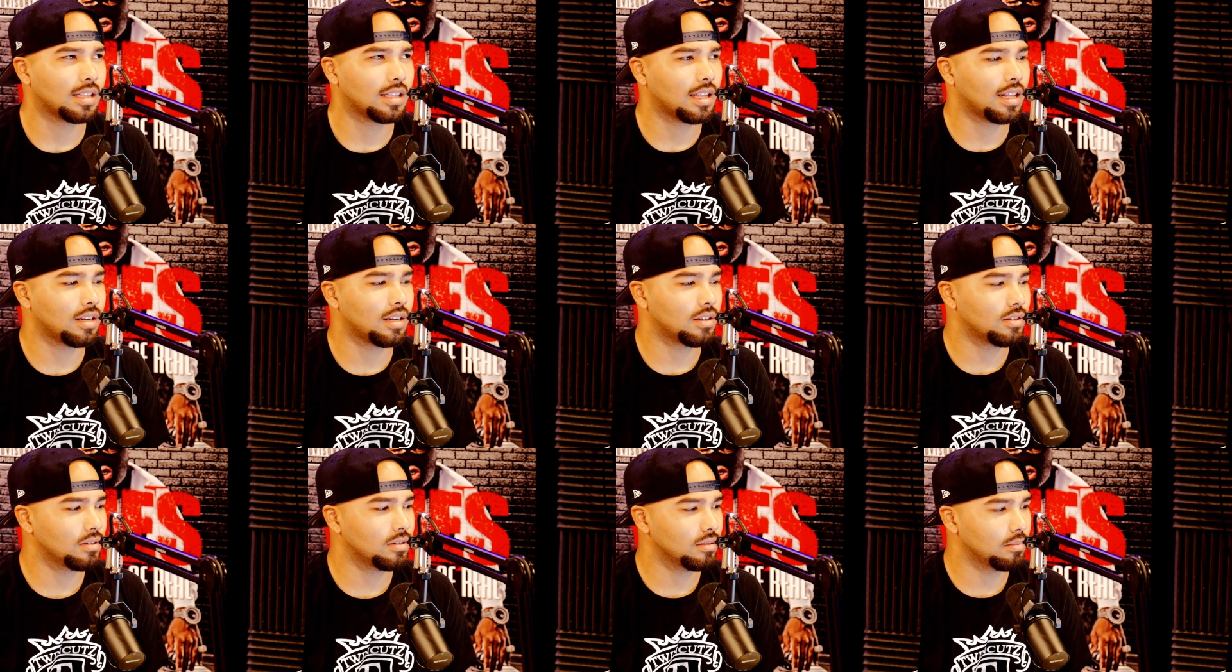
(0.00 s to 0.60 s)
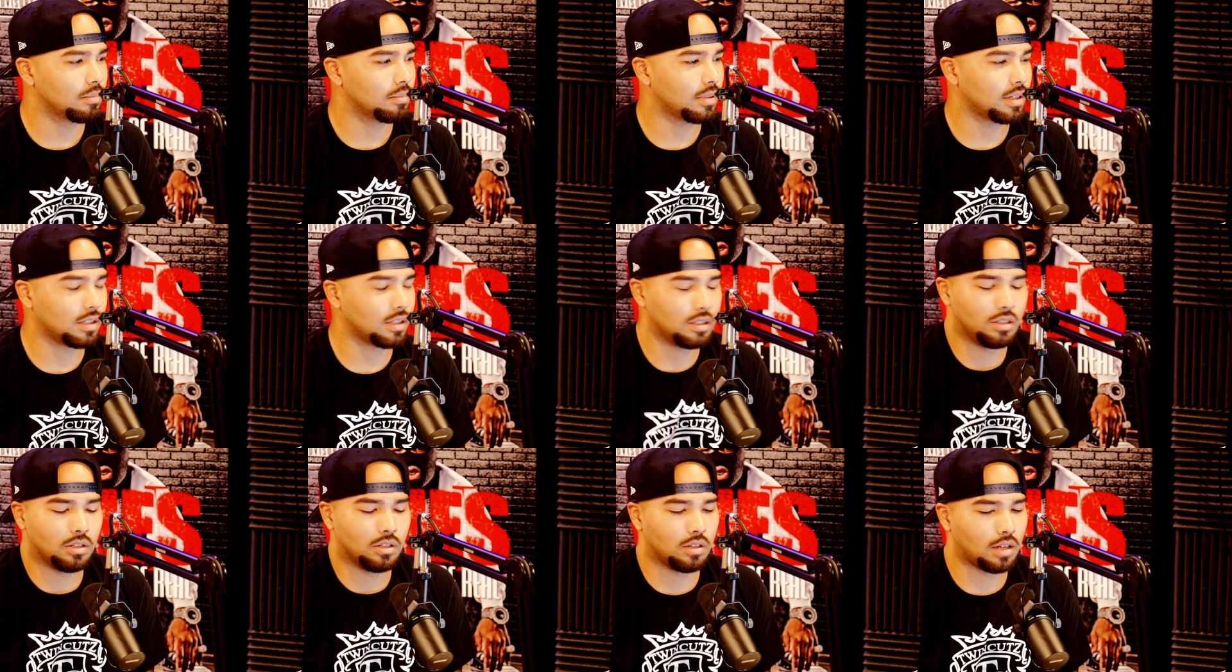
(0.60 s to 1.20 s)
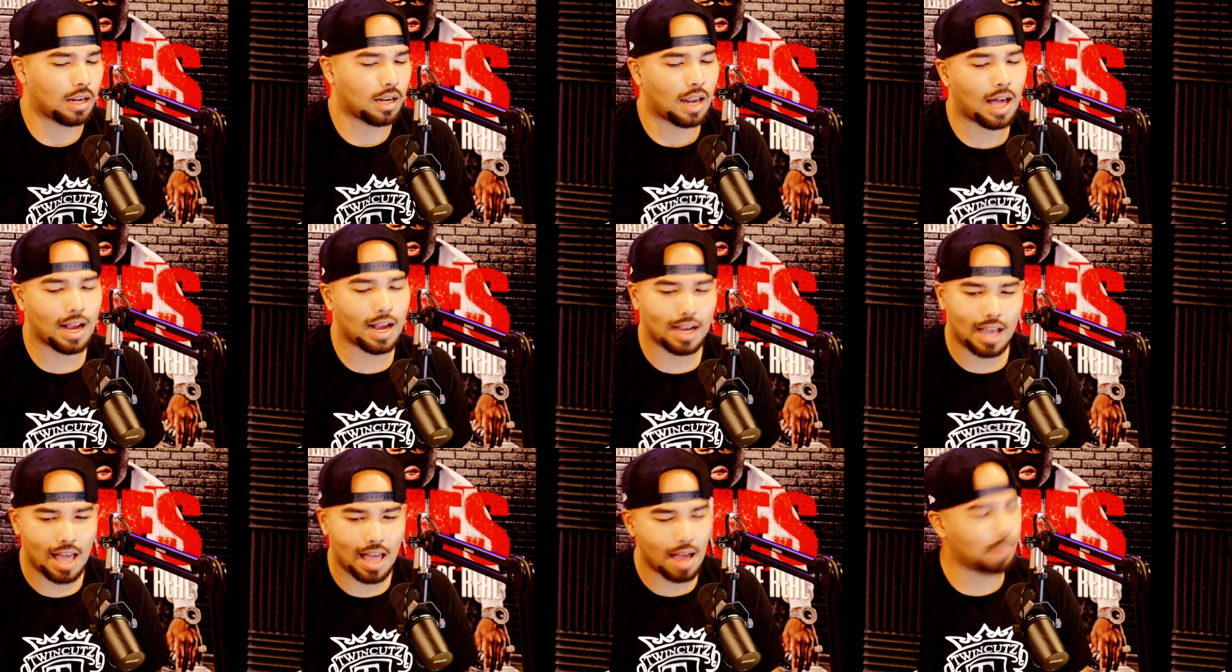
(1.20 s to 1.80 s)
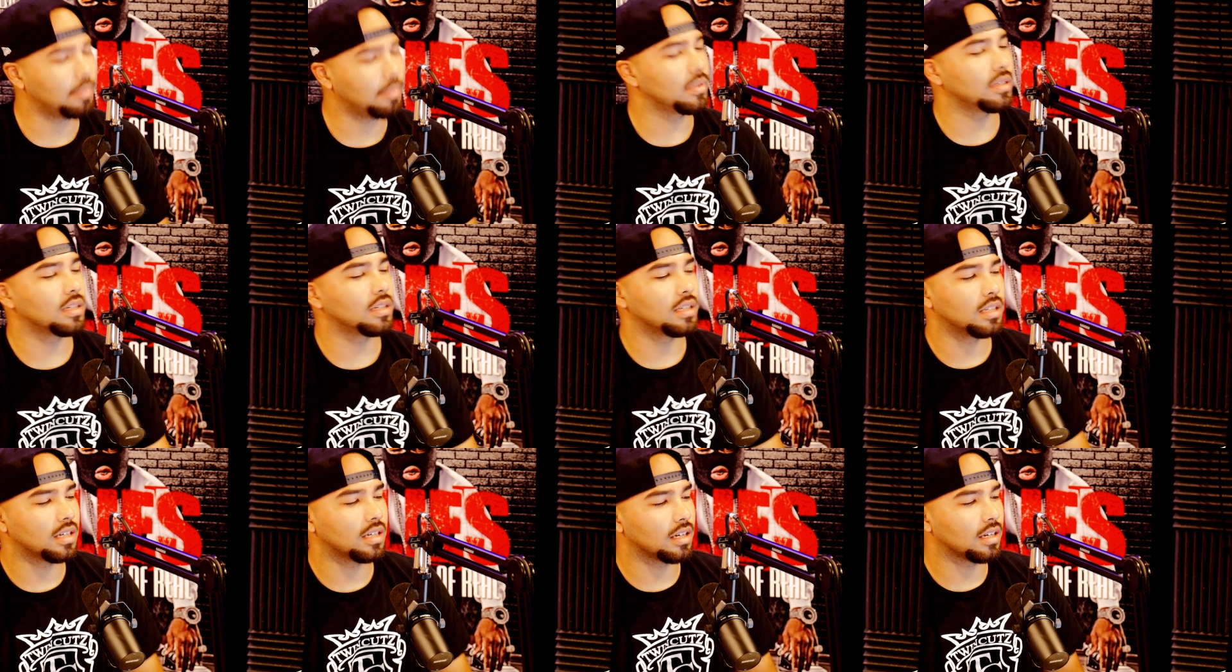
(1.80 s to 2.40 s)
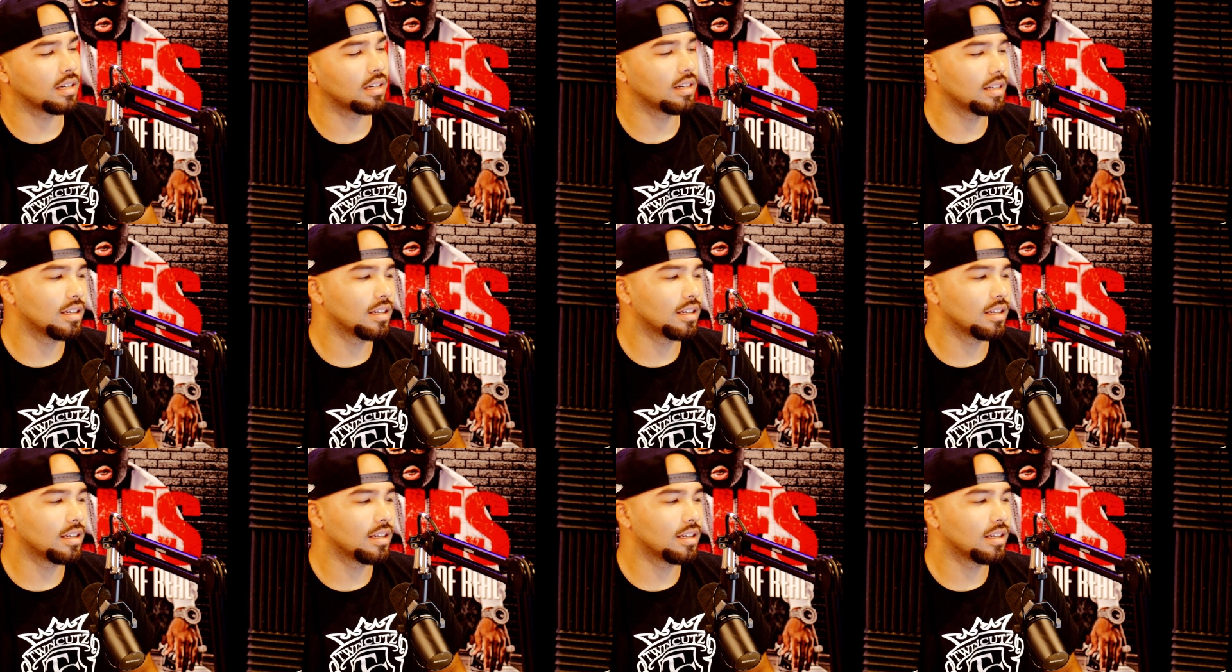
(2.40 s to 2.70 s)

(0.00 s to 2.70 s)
Not that long, but a lot can happen in a year.